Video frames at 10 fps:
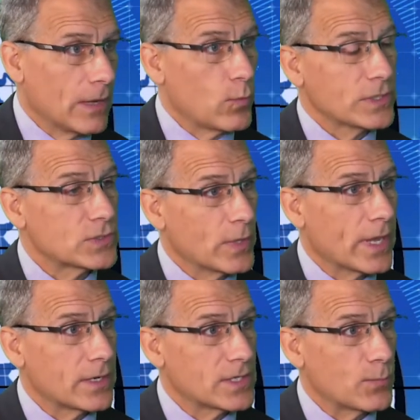once we
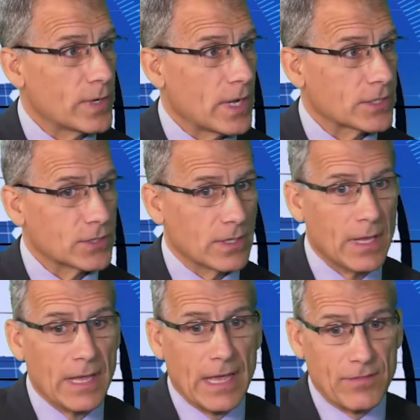get into production.
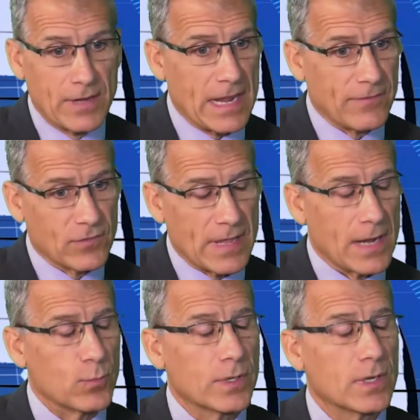And then after
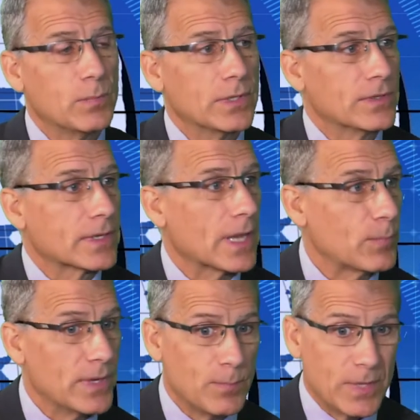that, we're going to build the
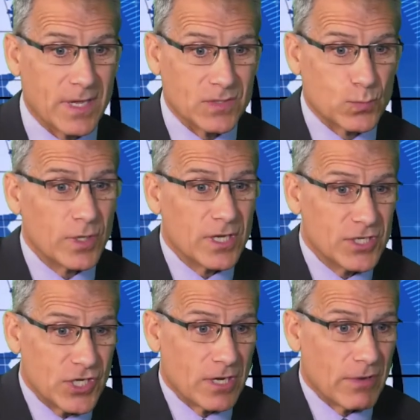company because we're going to
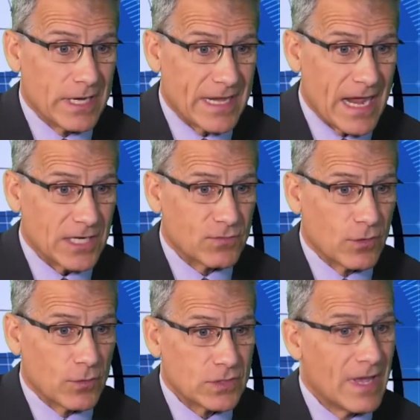generate cash
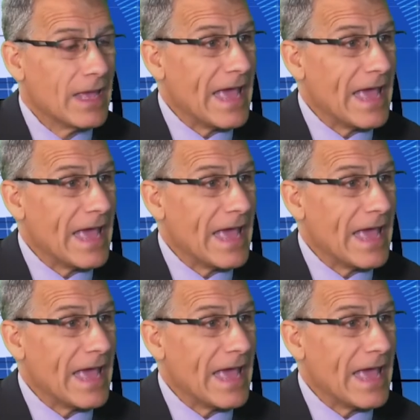flows,